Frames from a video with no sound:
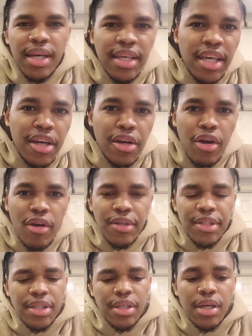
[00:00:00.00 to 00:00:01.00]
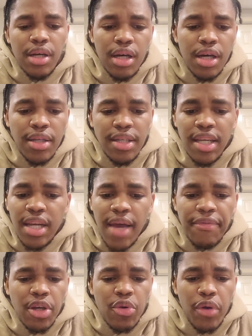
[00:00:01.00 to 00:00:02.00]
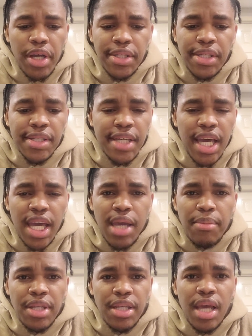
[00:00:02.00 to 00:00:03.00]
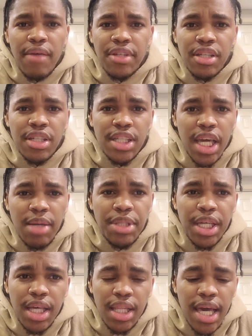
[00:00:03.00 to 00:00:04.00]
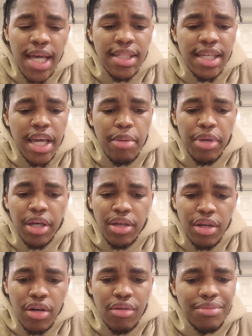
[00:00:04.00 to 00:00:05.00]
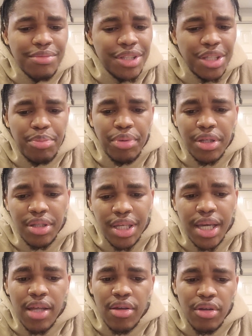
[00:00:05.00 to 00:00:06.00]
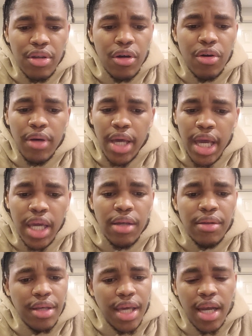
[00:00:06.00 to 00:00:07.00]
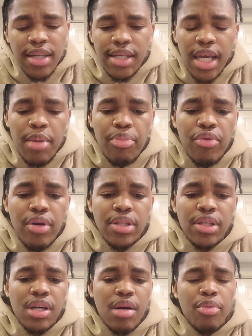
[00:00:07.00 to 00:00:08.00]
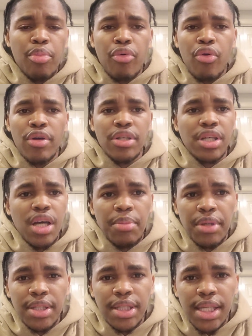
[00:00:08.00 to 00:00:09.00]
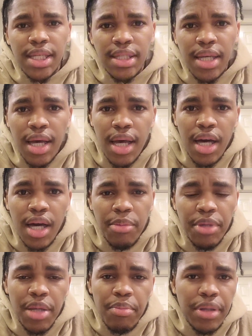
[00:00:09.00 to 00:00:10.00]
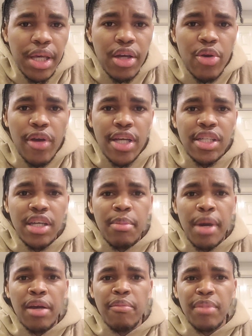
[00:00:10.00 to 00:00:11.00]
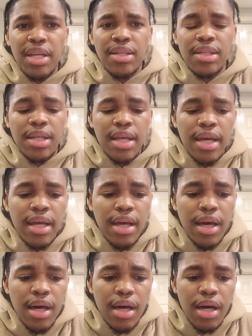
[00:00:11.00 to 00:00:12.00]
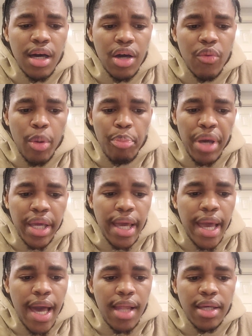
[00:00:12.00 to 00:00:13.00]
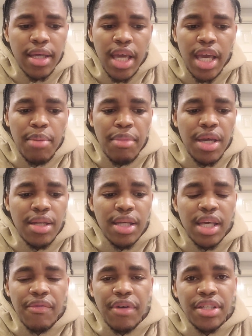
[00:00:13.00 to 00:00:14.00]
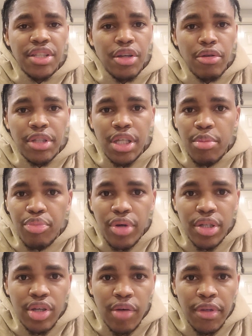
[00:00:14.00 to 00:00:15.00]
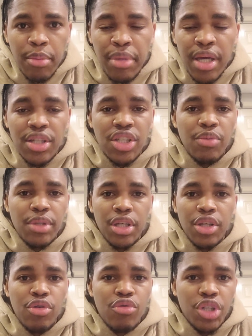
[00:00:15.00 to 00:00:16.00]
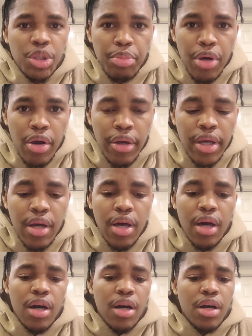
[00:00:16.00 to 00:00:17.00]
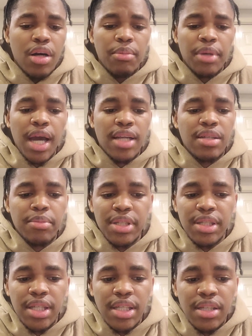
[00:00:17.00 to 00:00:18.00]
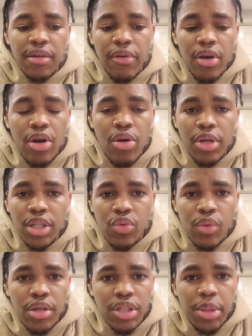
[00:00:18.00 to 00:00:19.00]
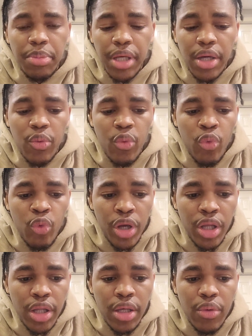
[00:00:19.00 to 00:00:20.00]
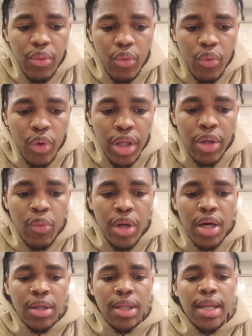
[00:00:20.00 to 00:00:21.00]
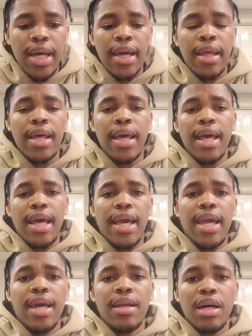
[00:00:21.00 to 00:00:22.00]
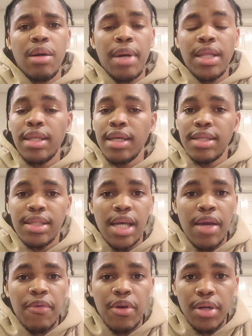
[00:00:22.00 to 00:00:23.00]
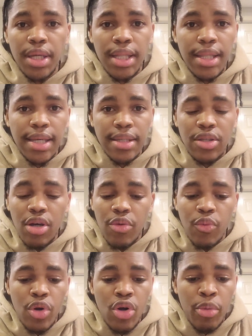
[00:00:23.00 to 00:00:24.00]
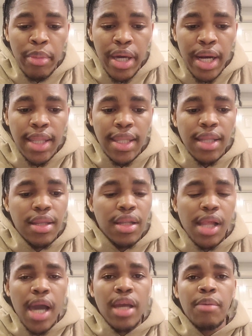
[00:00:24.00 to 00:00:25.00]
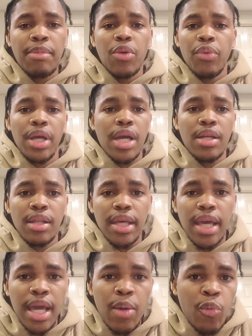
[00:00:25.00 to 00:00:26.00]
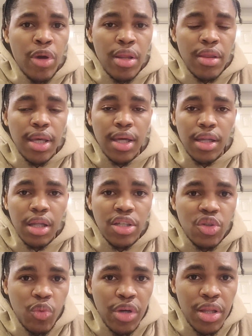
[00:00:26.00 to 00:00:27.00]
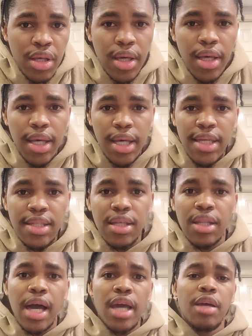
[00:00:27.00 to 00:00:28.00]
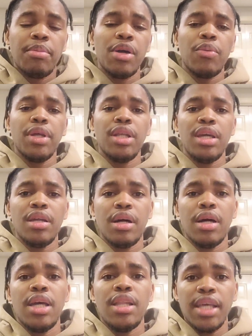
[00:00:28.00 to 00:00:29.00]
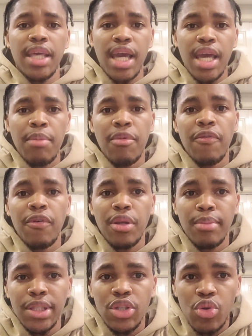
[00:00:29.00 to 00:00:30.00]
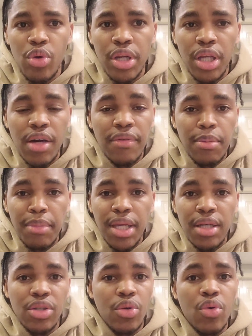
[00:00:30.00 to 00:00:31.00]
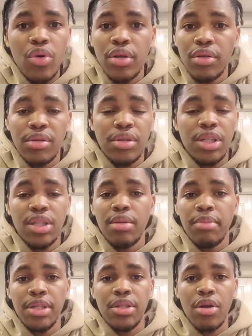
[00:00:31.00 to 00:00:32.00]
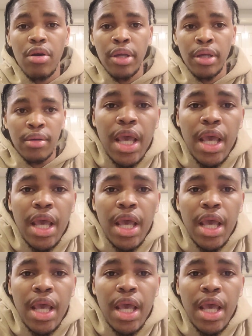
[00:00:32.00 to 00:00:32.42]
Kia Nurse didn't have the craziest game, didn't have as good a game she had last game, but she put together, got us 8 points, couple boards, couple assists. Didn't play a crazy amount of minutes today. Rebecca Allen came in to give us 13 points off the bench. She was a huge spark. Got some assists of her own as well. She played really, really well today. And I think it's time for her to get that starting role, man. I think the lineup that we ended the game with and clutched with is the lineup that we need in the game for the majority of the minutes or just to be starting.